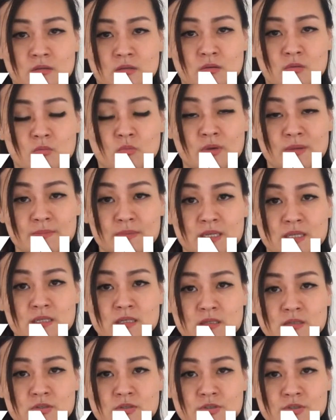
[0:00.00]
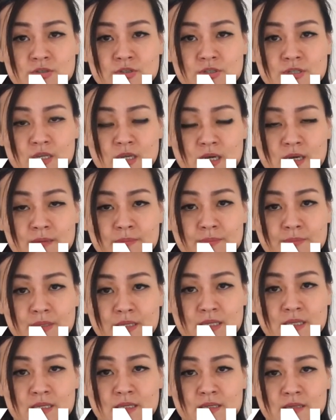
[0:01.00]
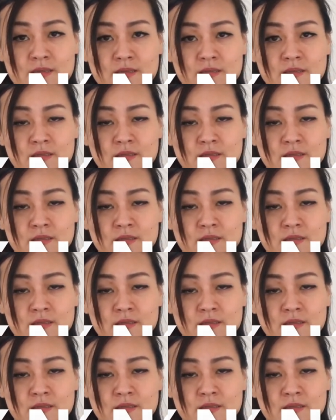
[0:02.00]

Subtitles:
women should not be